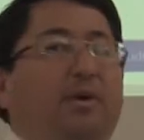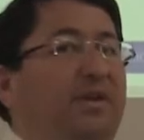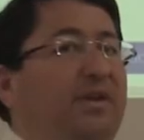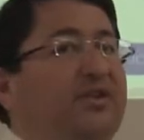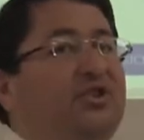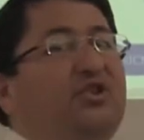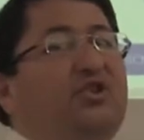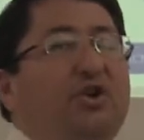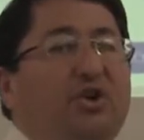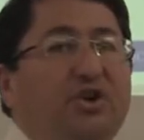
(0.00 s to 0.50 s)
with
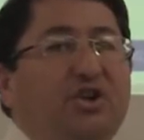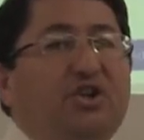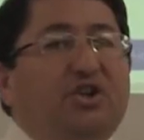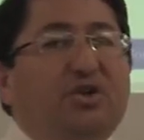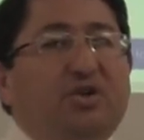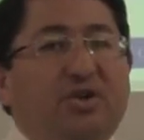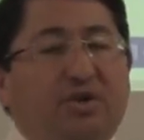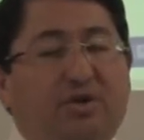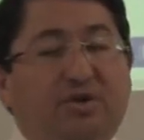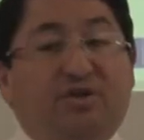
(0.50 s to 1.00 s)
a
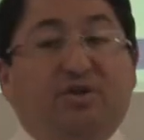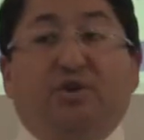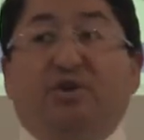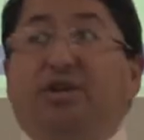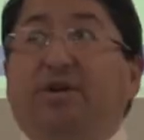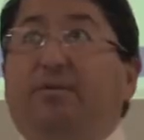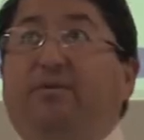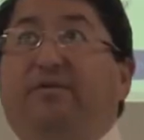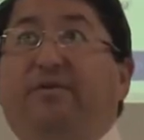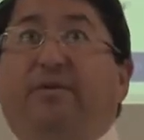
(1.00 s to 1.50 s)
search, you know,
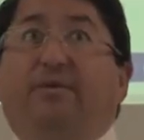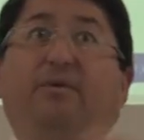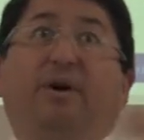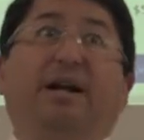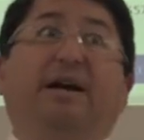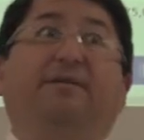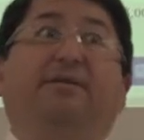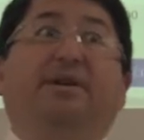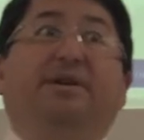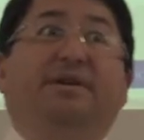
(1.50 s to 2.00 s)
searching for
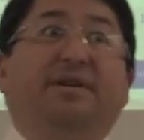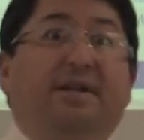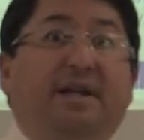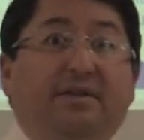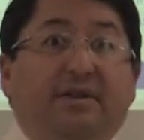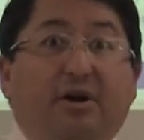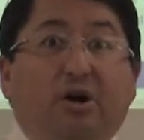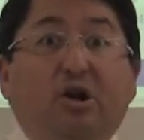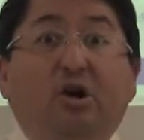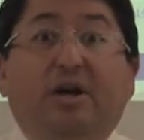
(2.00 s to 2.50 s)
whatever it is that
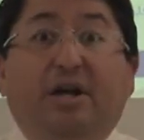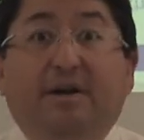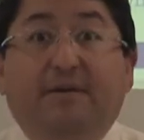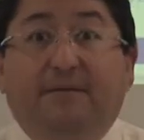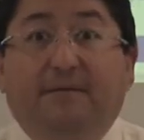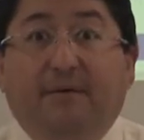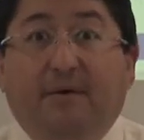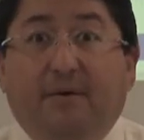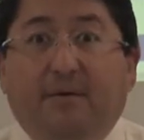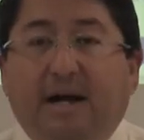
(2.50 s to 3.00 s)
they're
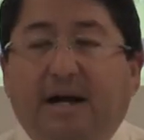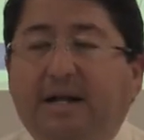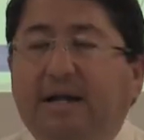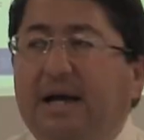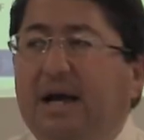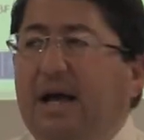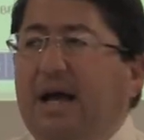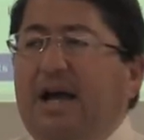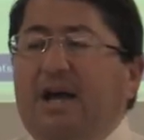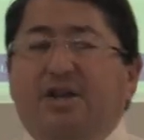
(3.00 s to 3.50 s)
looking for,
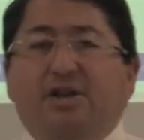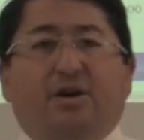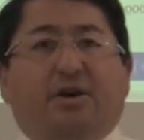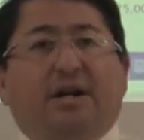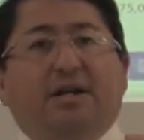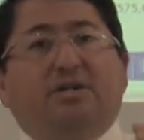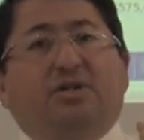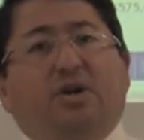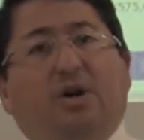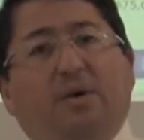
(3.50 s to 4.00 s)
right? You're
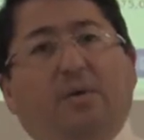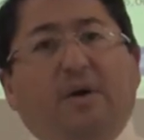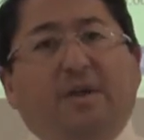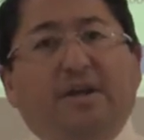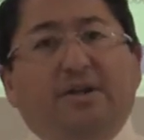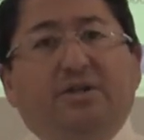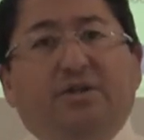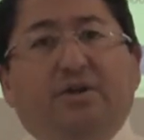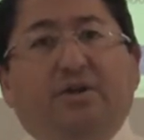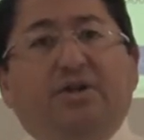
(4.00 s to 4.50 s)
going to start with
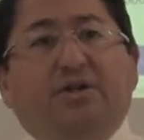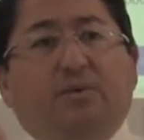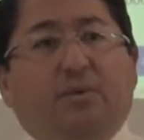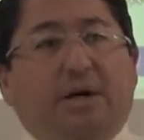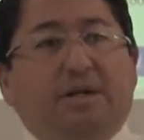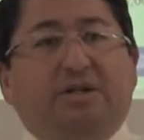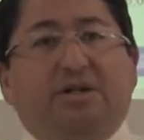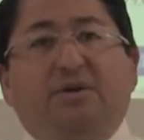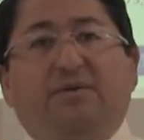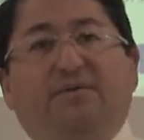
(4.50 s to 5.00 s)
a search.
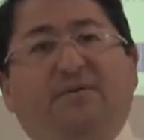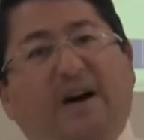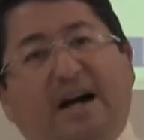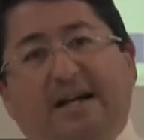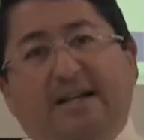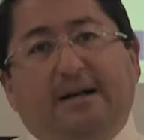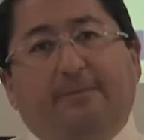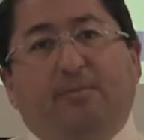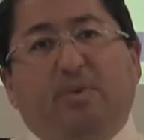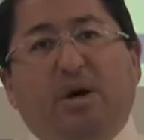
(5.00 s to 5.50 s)
Once you
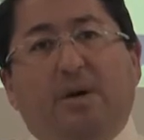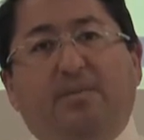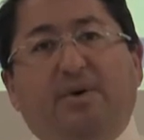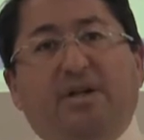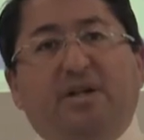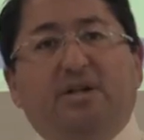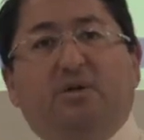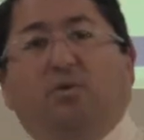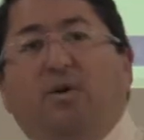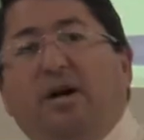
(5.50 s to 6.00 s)
find the
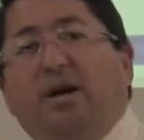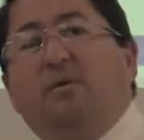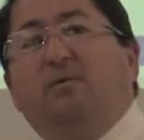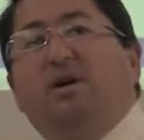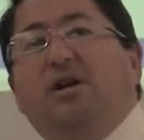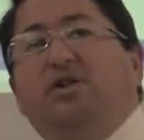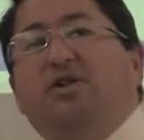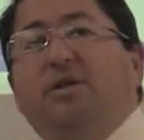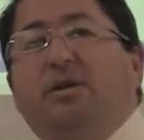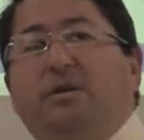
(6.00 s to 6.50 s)
properties, what I
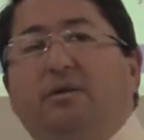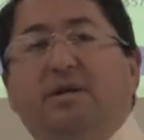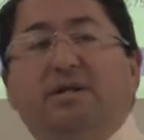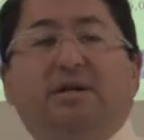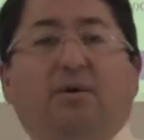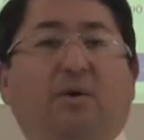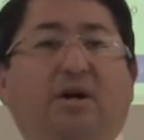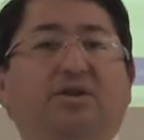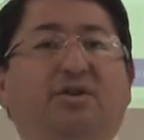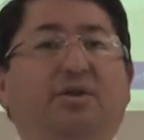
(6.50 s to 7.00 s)
want you to do
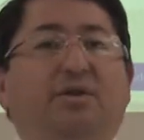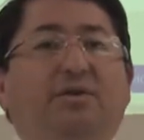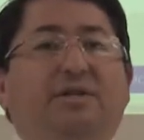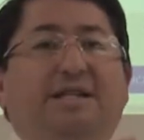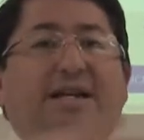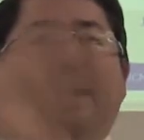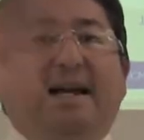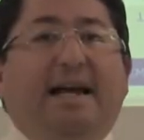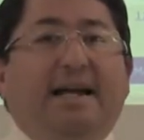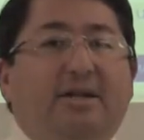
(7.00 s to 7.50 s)
is I want you to
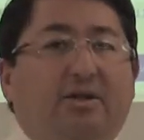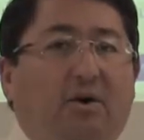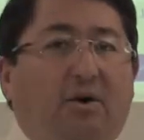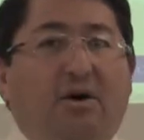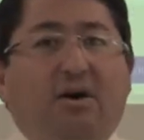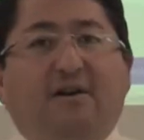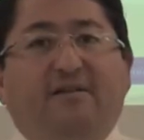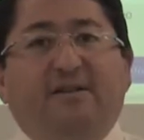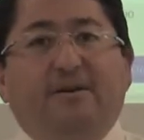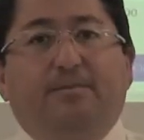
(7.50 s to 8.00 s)
select
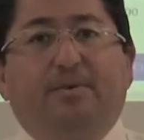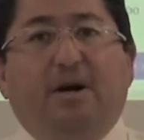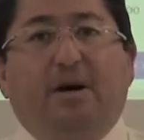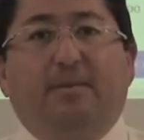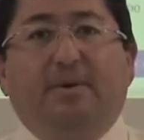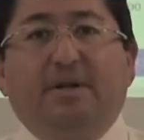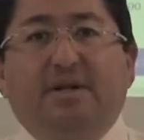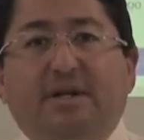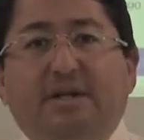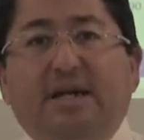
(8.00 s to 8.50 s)
all of the
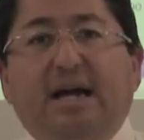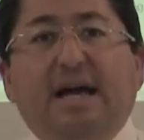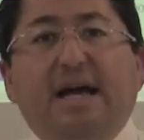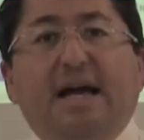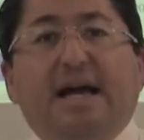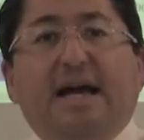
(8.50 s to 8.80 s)
properties